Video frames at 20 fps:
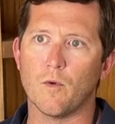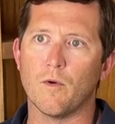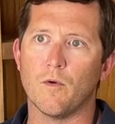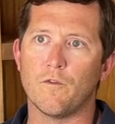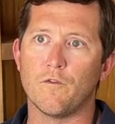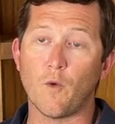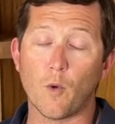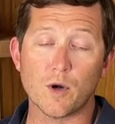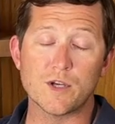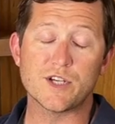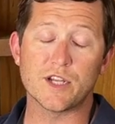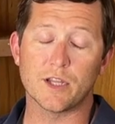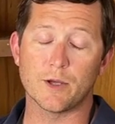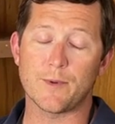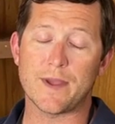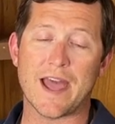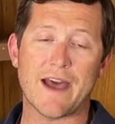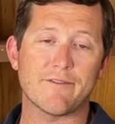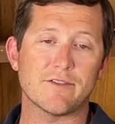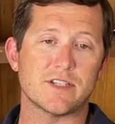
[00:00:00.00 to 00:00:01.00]
Fortunately,
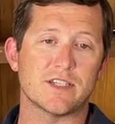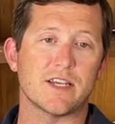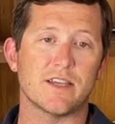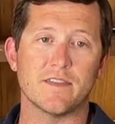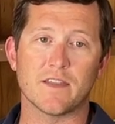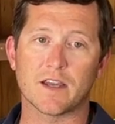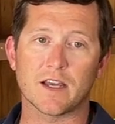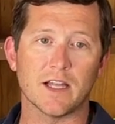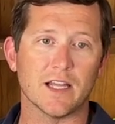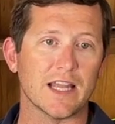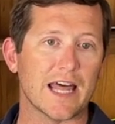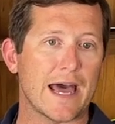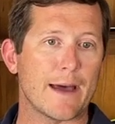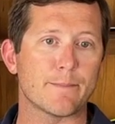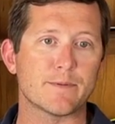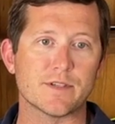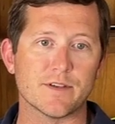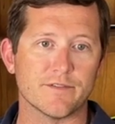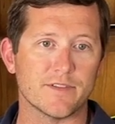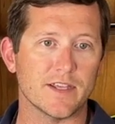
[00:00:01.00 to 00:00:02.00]
we haven't seen the
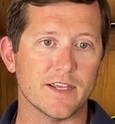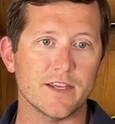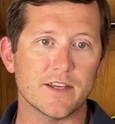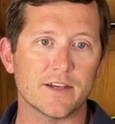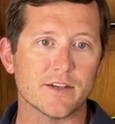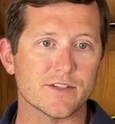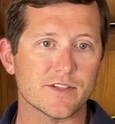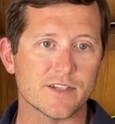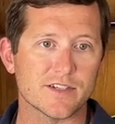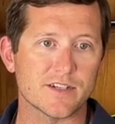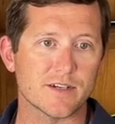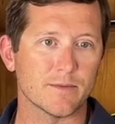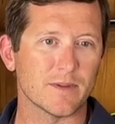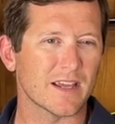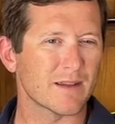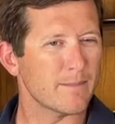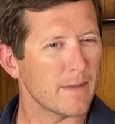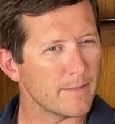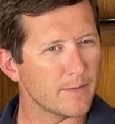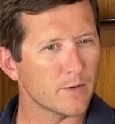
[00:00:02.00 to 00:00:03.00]
collapse of the ecosystem
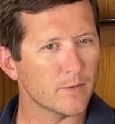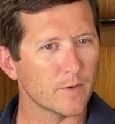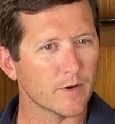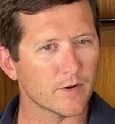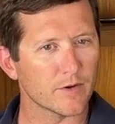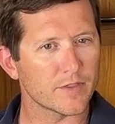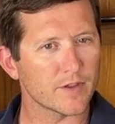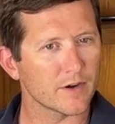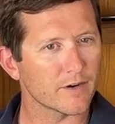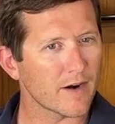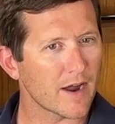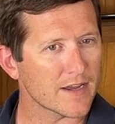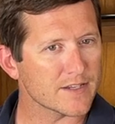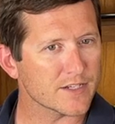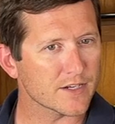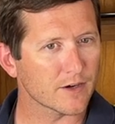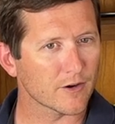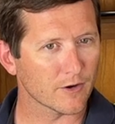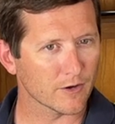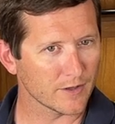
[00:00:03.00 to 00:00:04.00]
like maybe we were
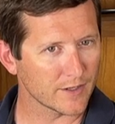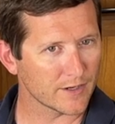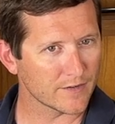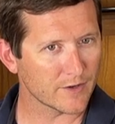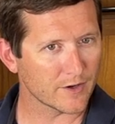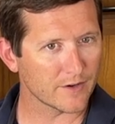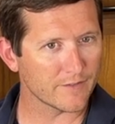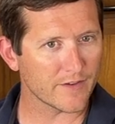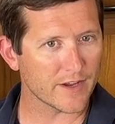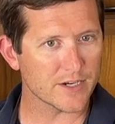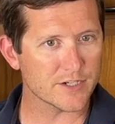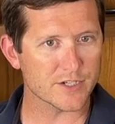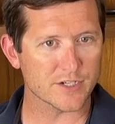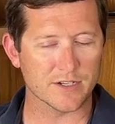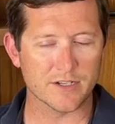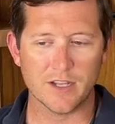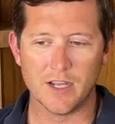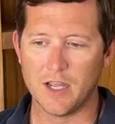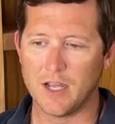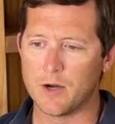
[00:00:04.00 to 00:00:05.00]
theorizing early in their
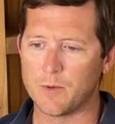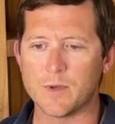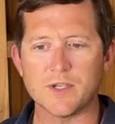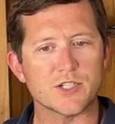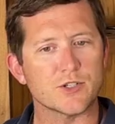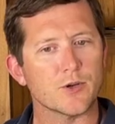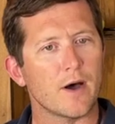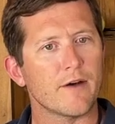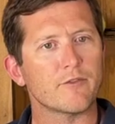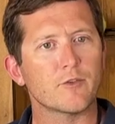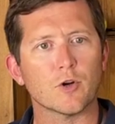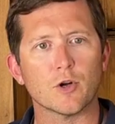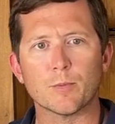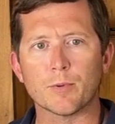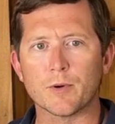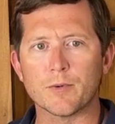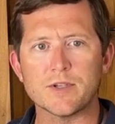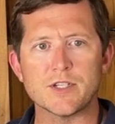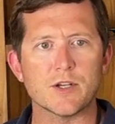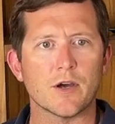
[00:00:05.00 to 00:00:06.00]
invasion. We still have
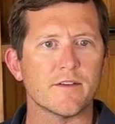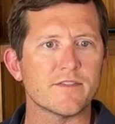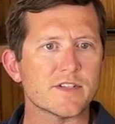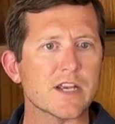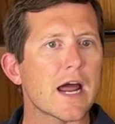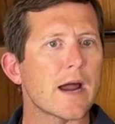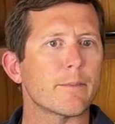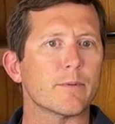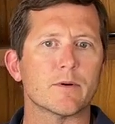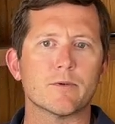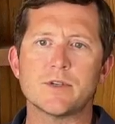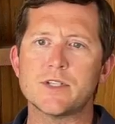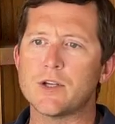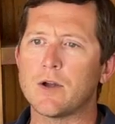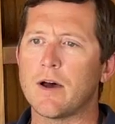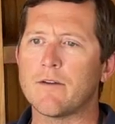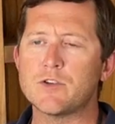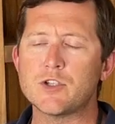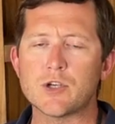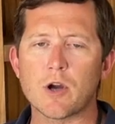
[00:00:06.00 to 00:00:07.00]
grouper, we still have snapper, we still
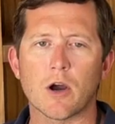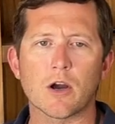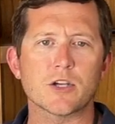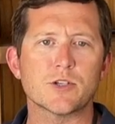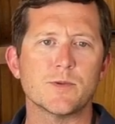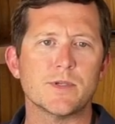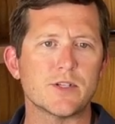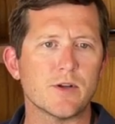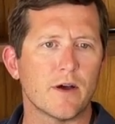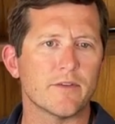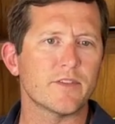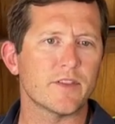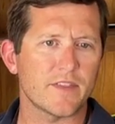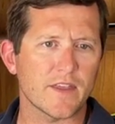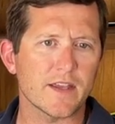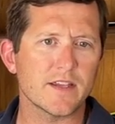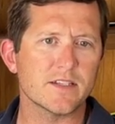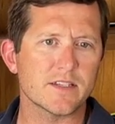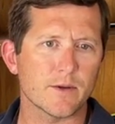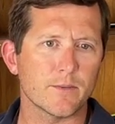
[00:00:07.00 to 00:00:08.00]
have sharks, we still have the
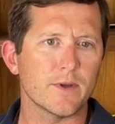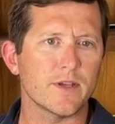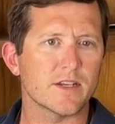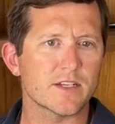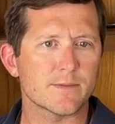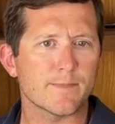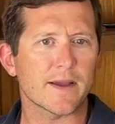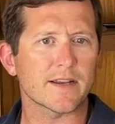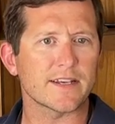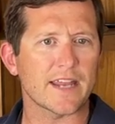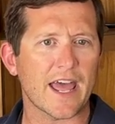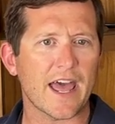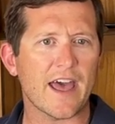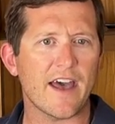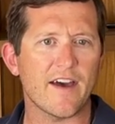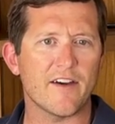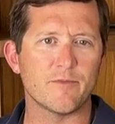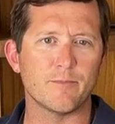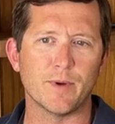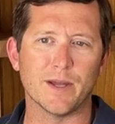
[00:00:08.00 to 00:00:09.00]
things that we expect to
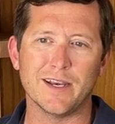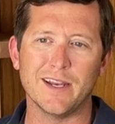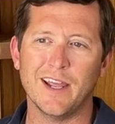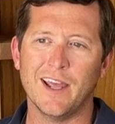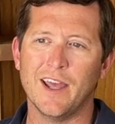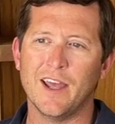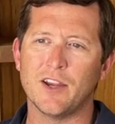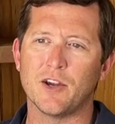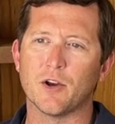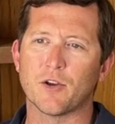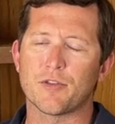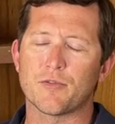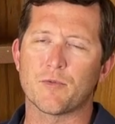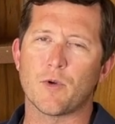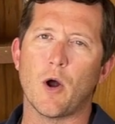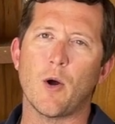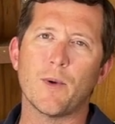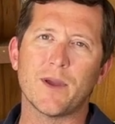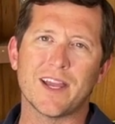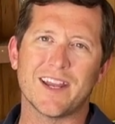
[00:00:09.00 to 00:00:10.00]
have, but you're
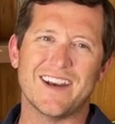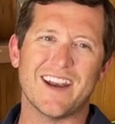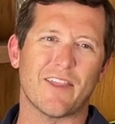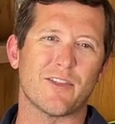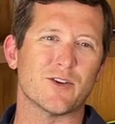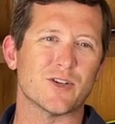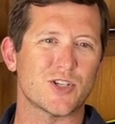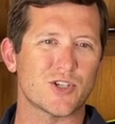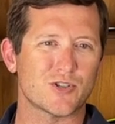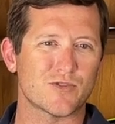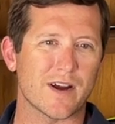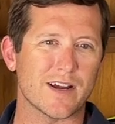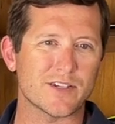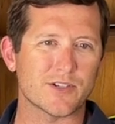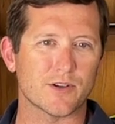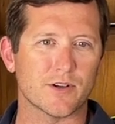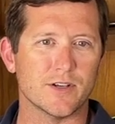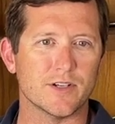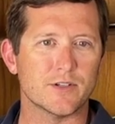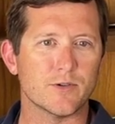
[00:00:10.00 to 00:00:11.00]
throwing another
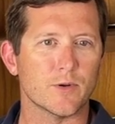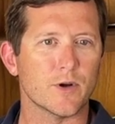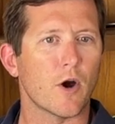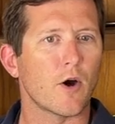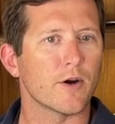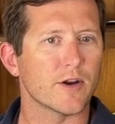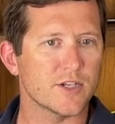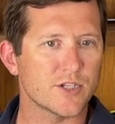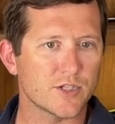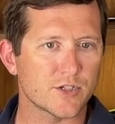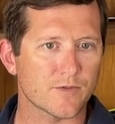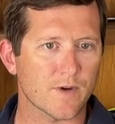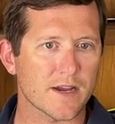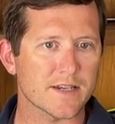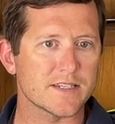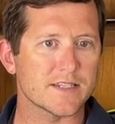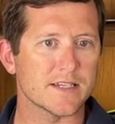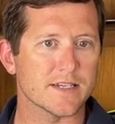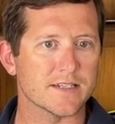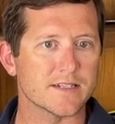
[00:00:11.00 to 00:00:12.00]
stressor into an already
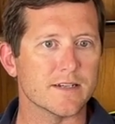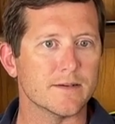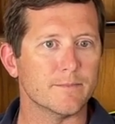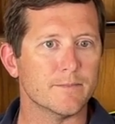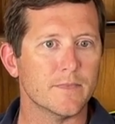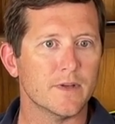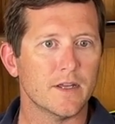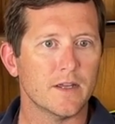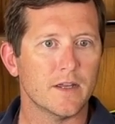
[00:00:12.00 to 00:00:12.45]
stressed system.